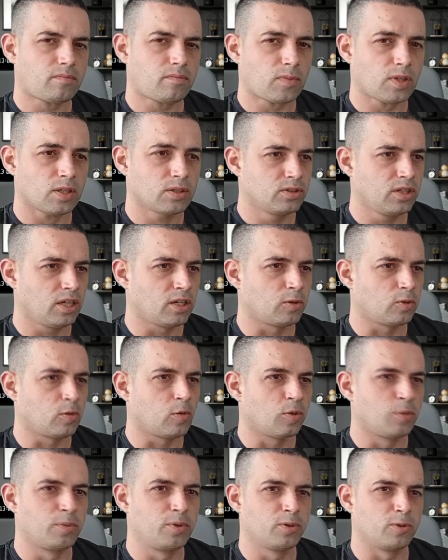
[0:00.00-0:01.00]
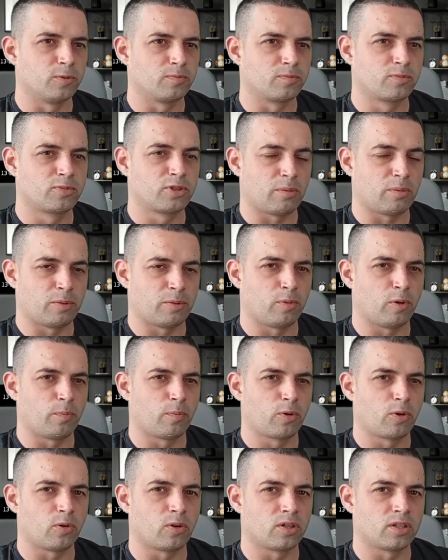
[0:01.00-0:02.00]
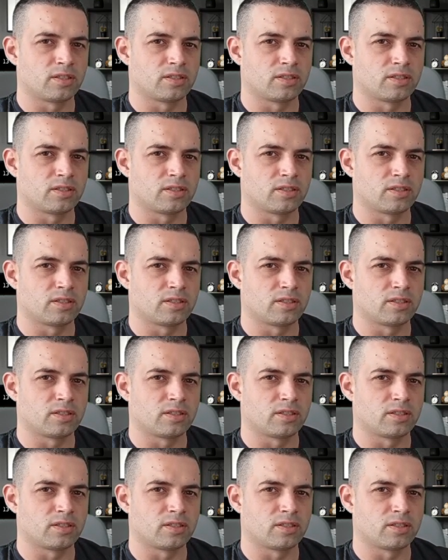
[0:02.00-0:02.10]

I hope you grab a popcorn,